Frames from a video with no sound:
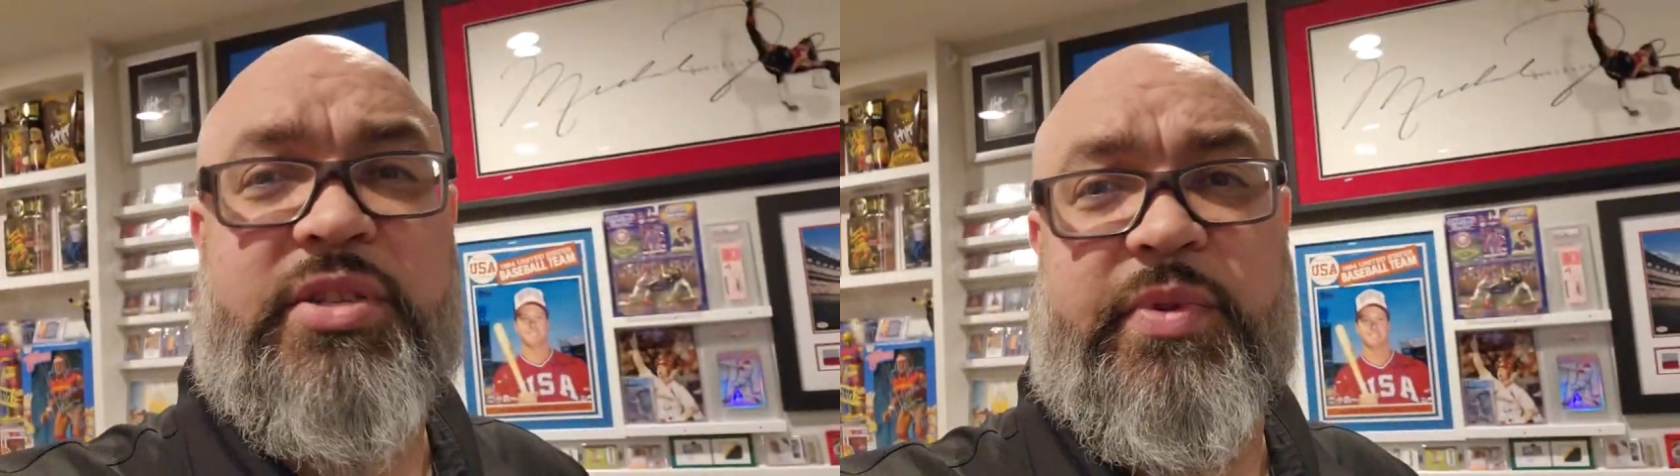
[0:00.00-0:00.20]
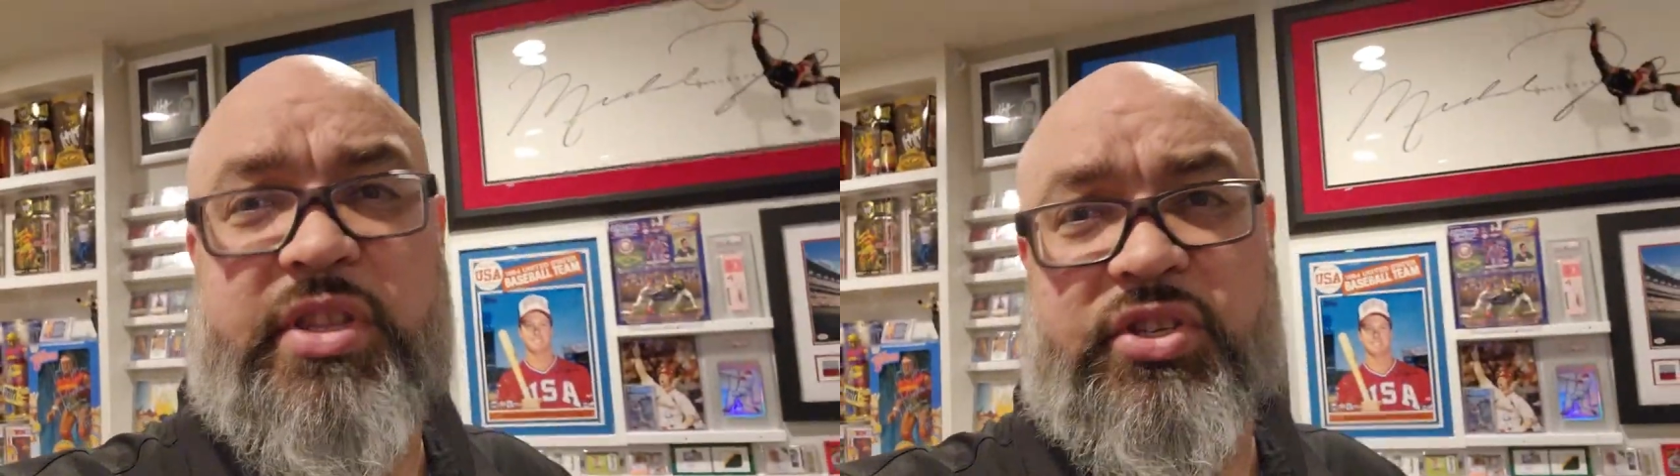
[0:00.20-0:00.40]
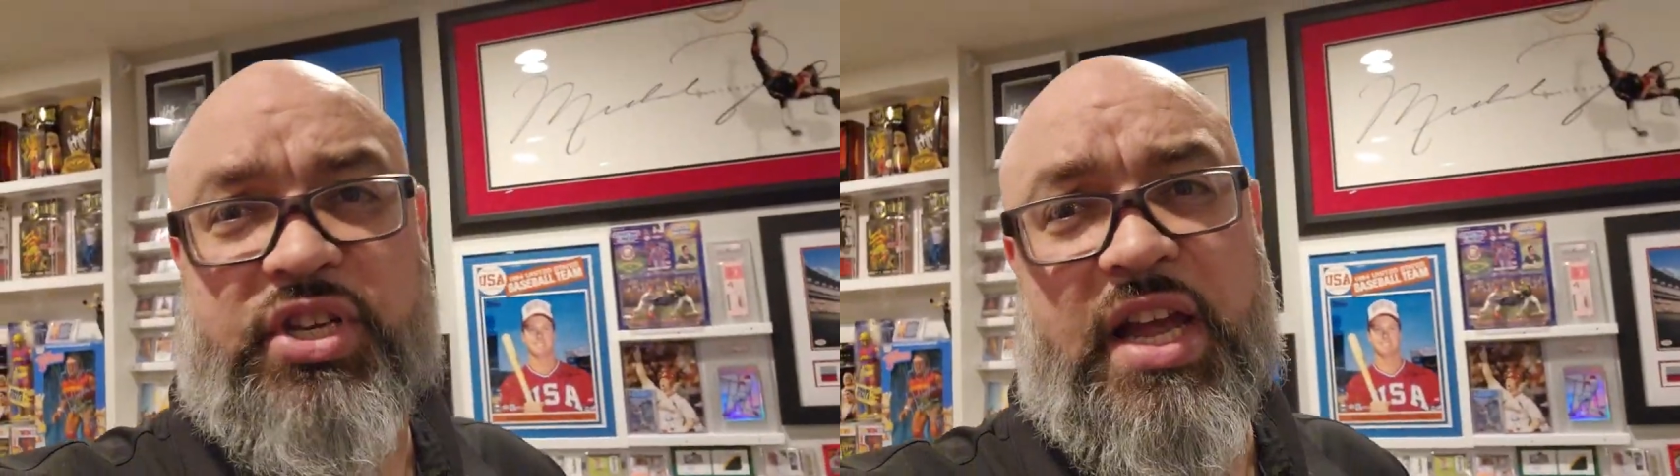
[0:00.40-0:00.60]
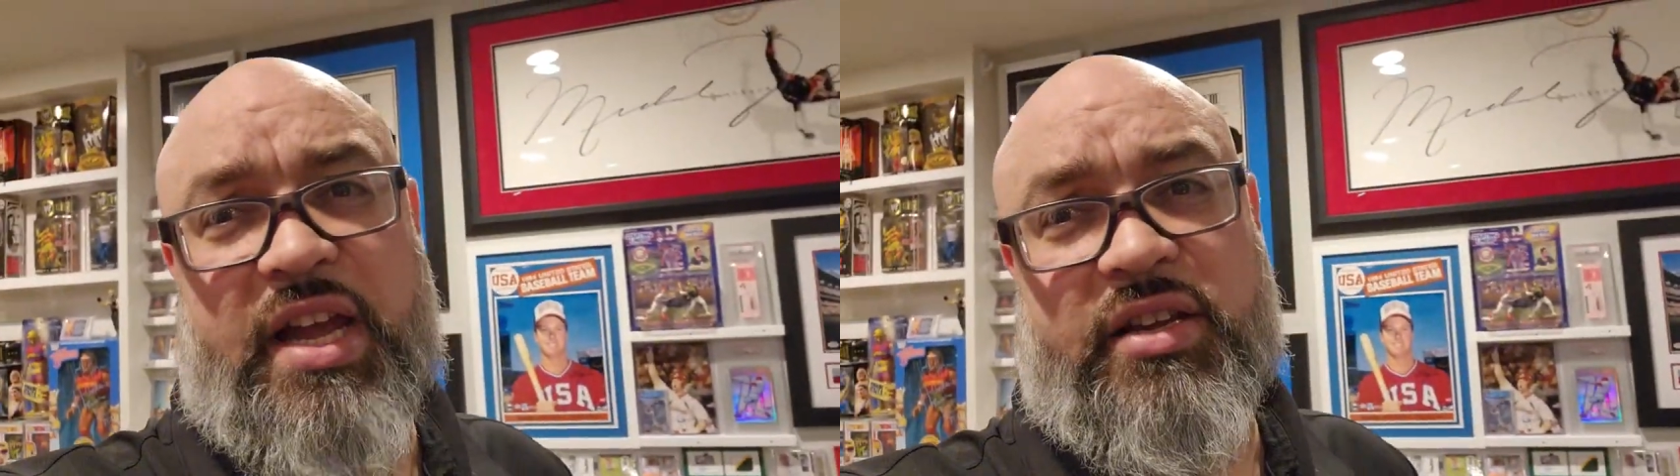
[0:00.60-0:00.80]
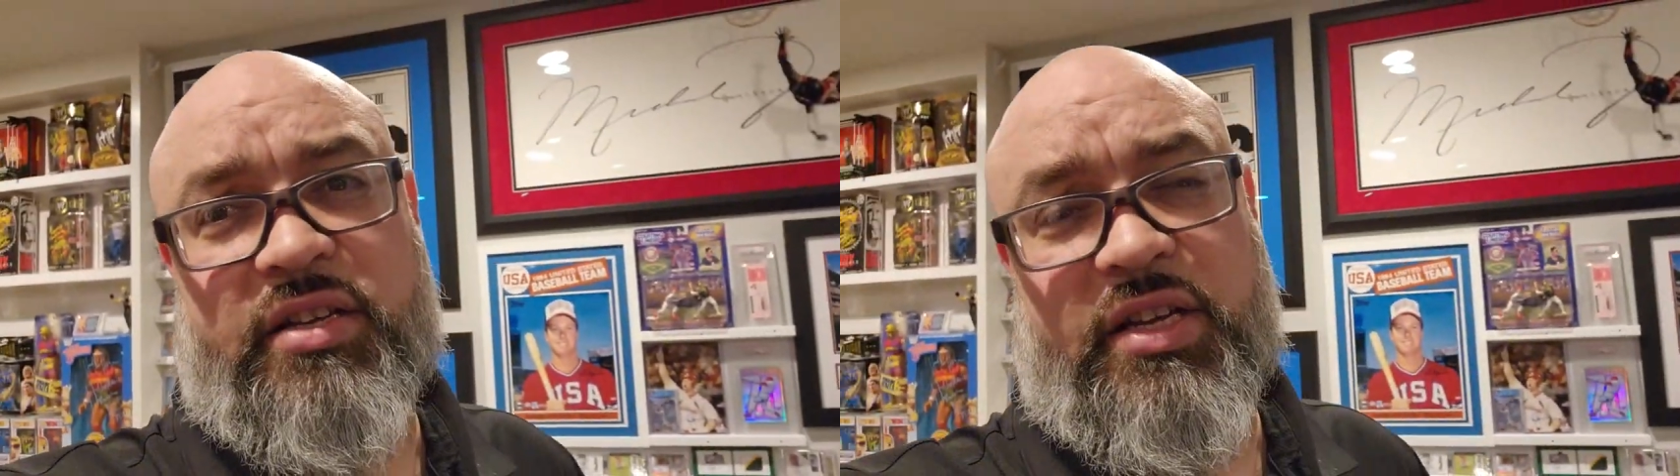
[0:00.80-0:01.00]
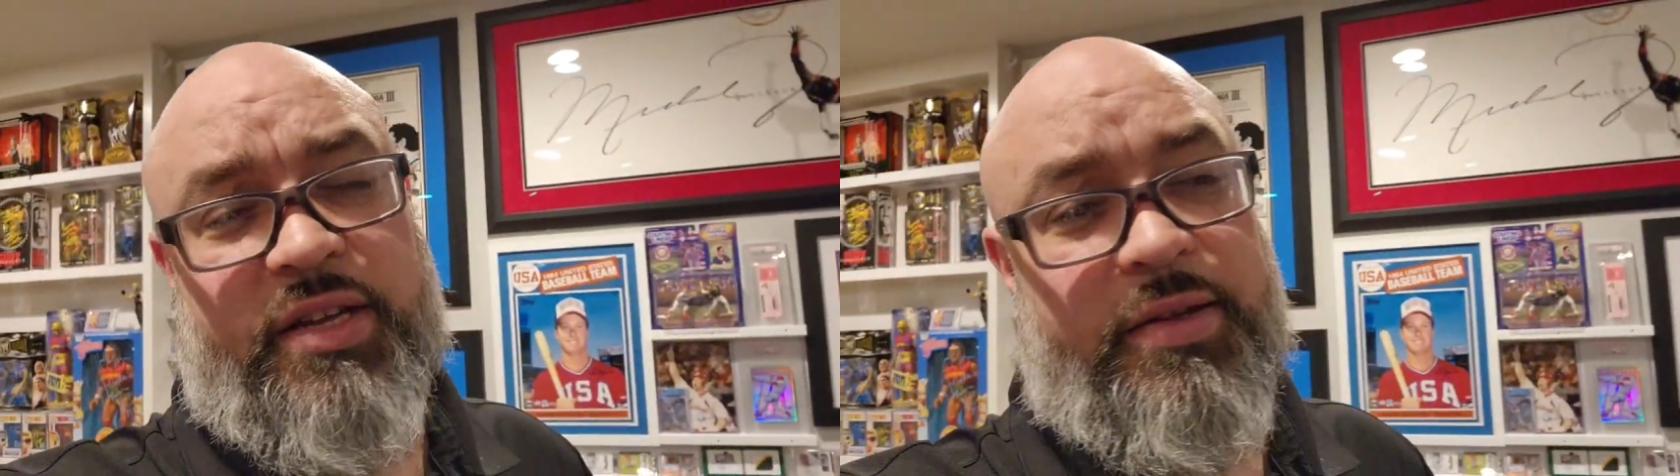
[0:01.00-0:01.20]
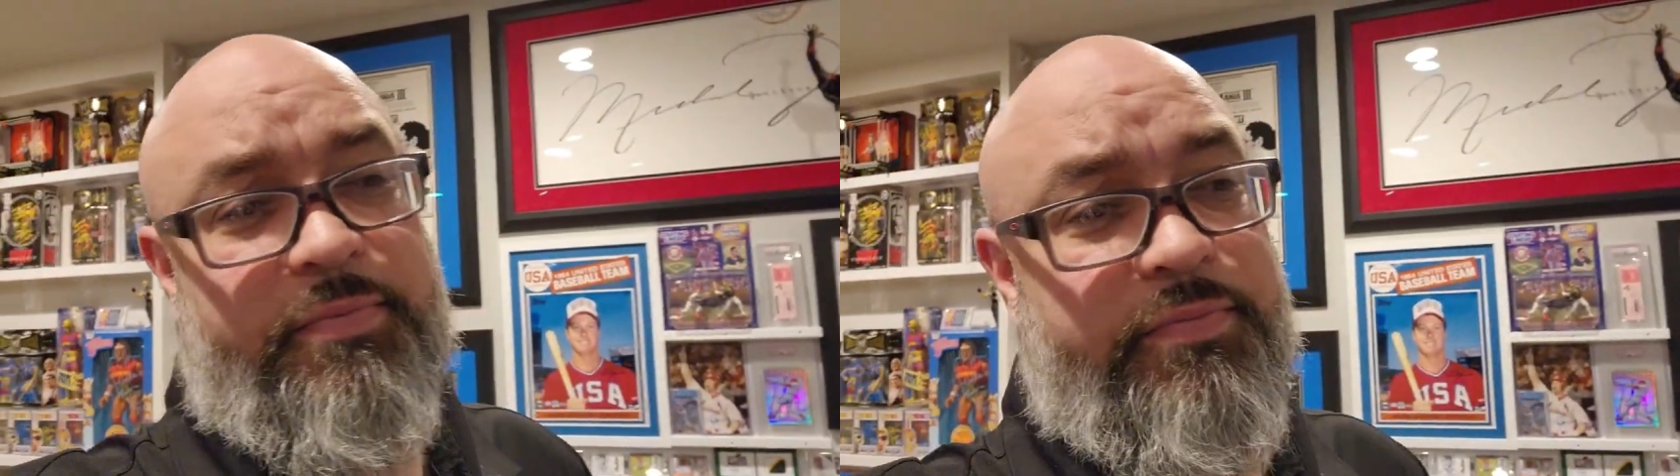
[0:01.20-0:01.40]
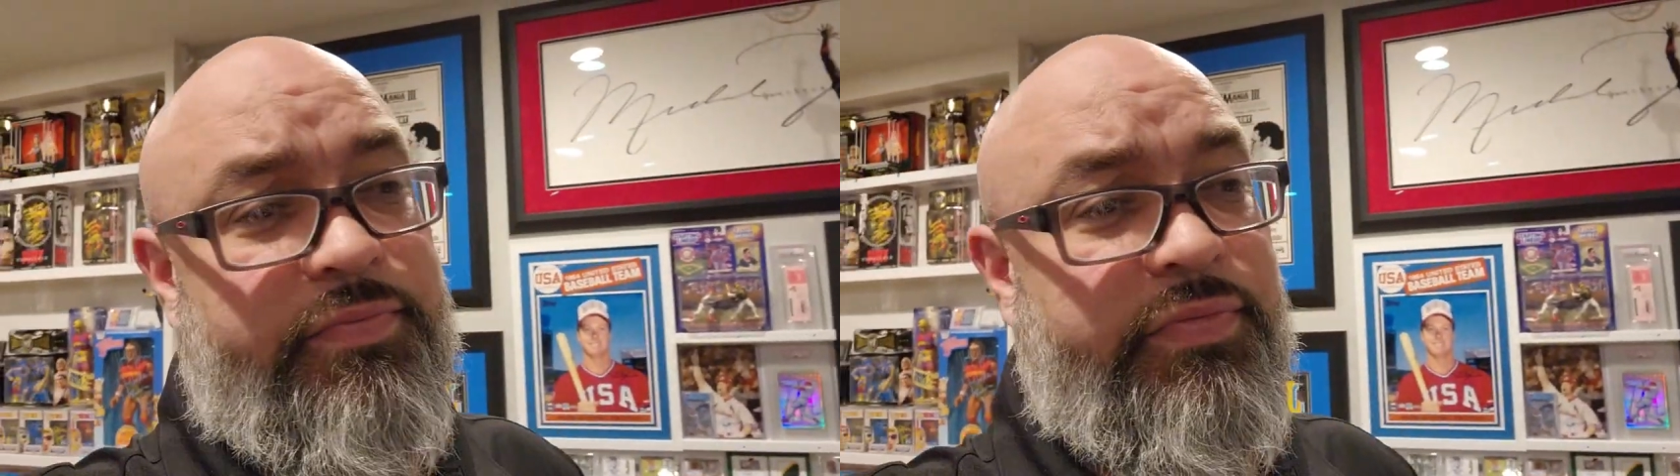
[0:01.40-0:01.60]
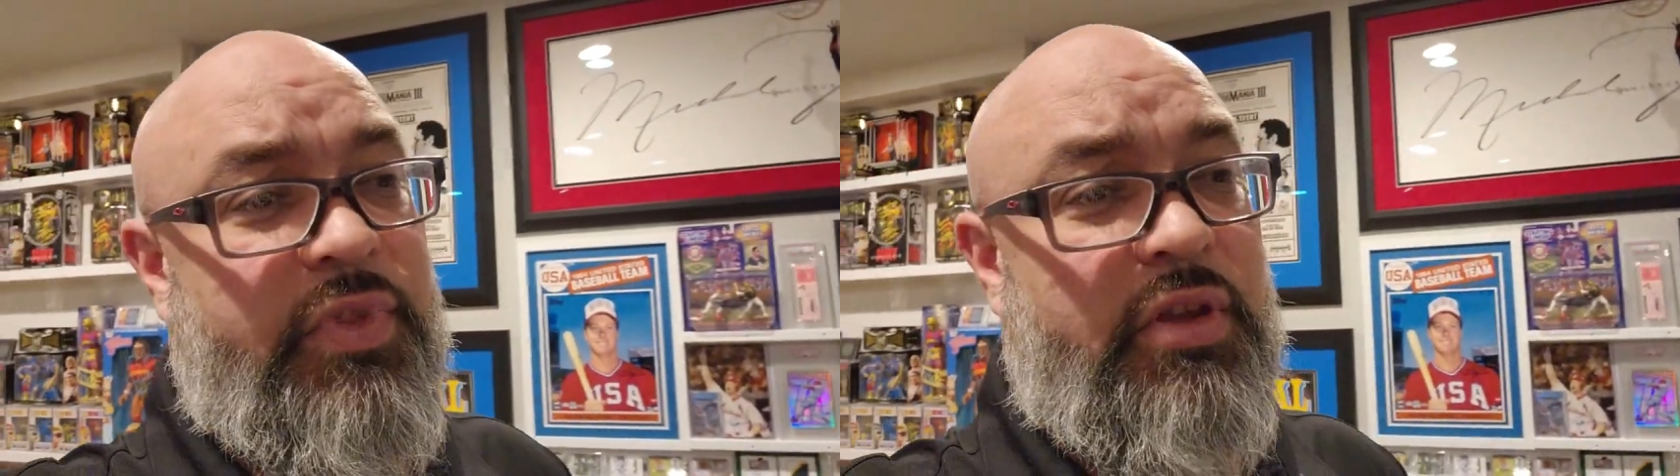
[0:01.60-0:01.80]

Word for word: with the Shaq um,